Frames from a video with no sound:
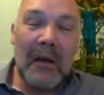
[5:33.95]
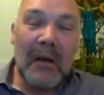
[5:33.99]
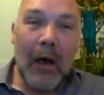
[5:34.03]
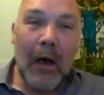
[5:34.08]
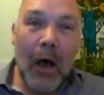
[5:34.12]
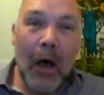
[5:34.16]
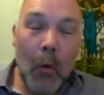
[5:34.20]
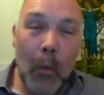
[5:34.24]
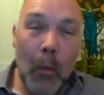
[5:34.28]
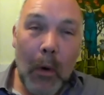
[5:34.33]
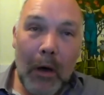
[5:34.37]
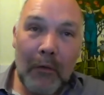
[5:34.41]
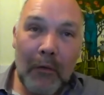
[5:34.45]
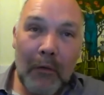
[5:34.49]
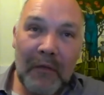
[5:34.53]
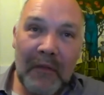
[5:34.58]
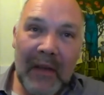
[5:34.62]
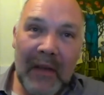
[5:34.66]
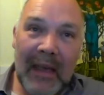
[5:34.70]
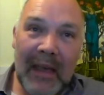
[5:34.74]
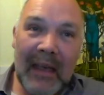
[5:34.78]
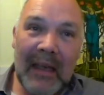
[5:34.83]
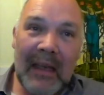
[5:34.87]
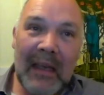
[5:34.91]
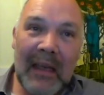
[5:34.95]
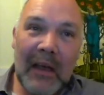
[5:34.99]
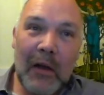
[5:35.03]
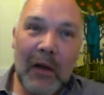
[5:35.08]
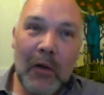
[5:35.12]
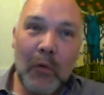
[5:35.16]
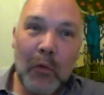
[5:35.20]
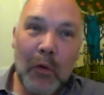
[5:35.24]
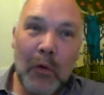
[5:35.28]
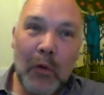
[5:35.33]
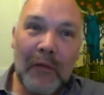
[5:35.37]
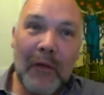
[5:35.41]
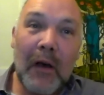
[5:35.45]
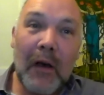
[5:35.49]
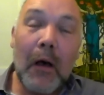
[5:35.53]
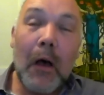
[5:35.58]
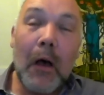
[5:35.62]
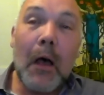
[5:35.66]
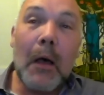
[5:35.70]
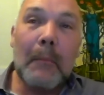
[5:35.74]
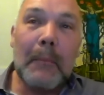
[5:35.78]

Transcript: our welfare and all of our